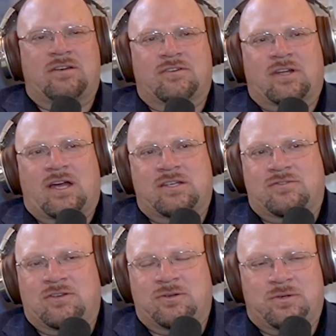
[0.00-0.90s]
of different kinds
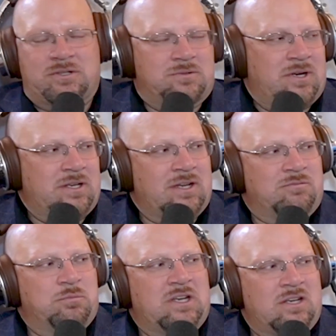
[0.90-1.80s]
of annuities, right? You
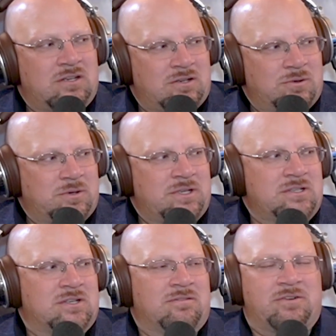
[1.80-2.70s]
have immediate
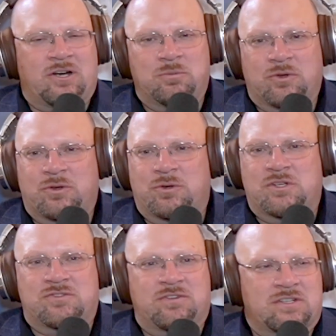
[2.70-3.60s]
annuities, you have variable
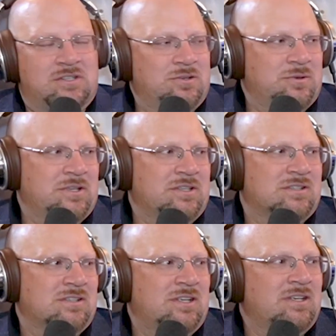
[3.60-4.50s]
annuities, fixed
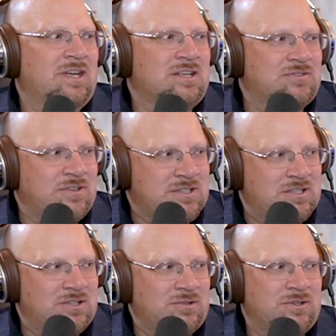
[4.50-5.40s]
annuities, index
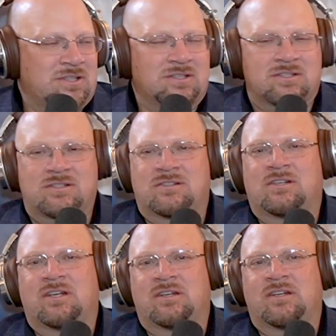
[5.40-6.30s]
fixed annuities.
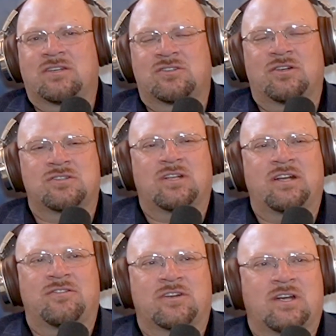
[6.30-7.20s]
And so there's a lot
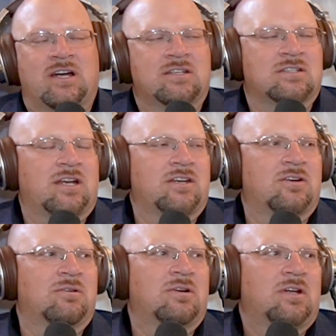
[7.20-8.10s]
of different kinds. And I
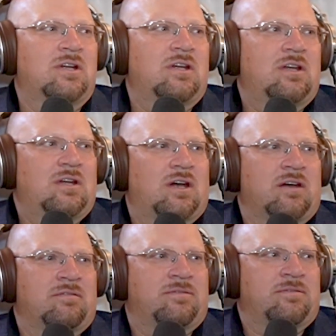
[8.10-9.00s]
know
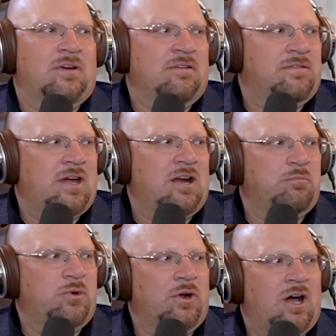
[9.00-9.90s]
I've kind
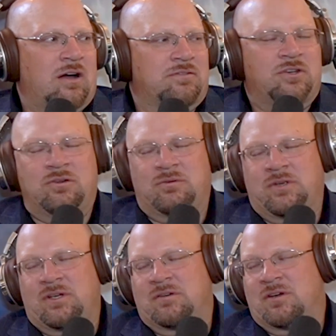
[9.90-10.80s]
of put off
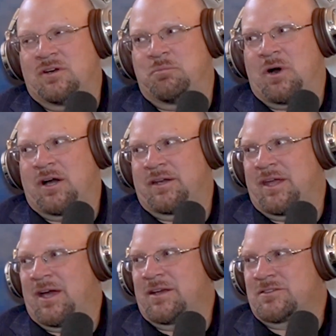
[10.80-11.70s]
doing a
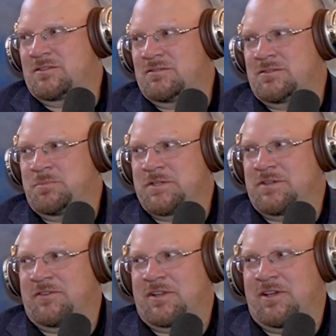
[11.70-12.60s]
podcast
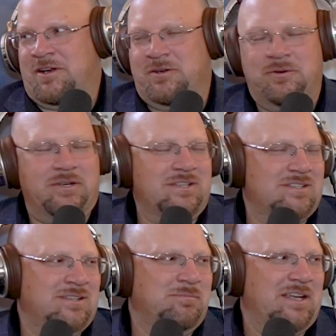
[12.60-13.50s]
specifically on
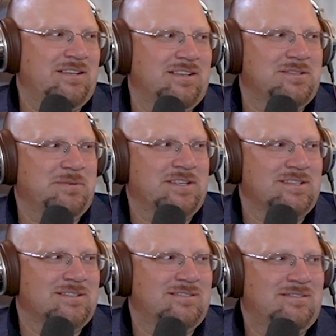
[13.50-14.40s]
annuities, and mainly it's
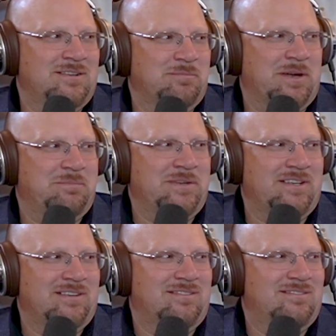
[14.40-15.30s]
because it might
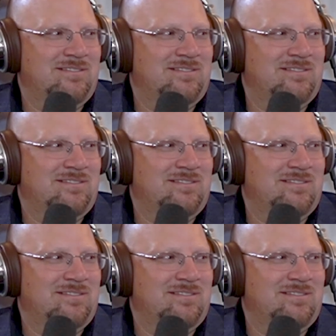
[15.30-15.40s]
be